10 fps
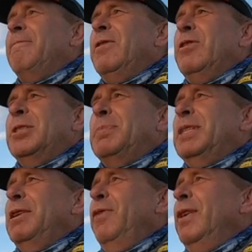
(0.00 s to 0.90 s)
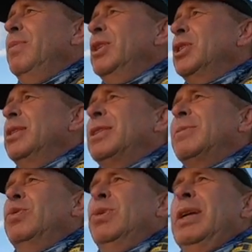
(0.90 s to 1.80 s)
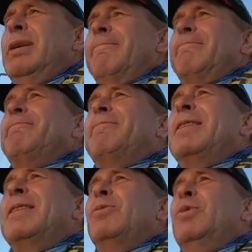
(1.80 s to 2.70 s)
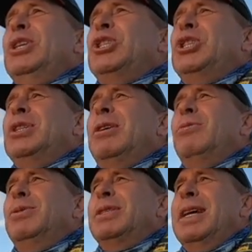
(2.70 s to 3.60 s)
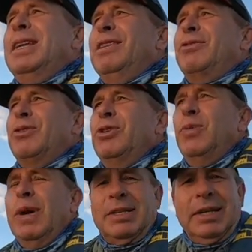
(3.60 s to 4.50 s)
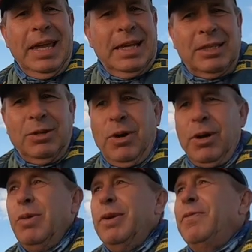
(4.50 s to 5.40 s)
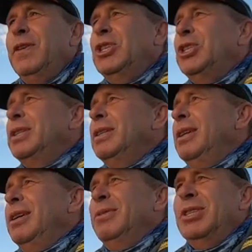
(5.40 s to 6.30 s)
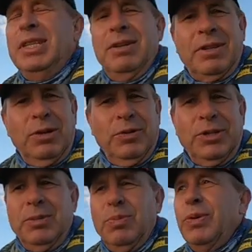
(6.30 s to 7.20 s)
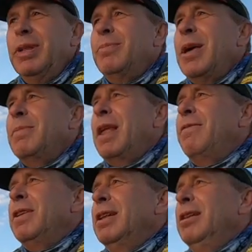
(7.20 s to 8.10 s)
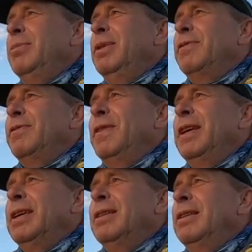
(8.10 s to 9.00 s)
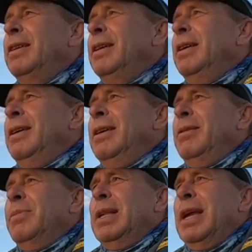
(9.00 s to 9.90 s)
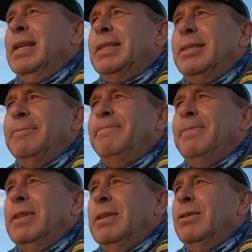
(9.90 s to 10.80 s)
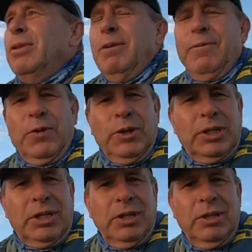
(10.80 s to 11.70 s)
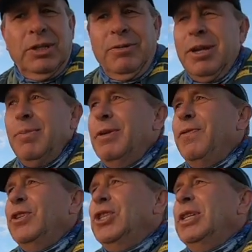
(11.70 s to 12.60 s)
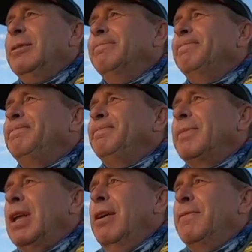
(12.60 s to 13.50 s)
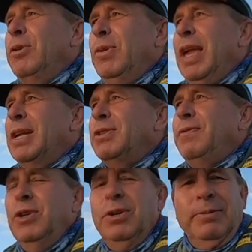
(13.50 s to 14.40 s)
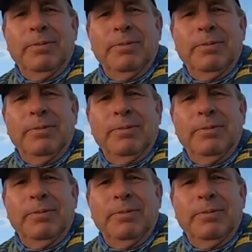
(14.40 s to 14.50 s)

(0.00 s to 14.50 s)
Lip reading: Very specific mission this morning, which I will take you through once I get to where I want to fish. Just here at the launching point at the moment, having a little bit of a flick. But yes, looking forward to doing a bit of fishing. Hopefully we catch a few.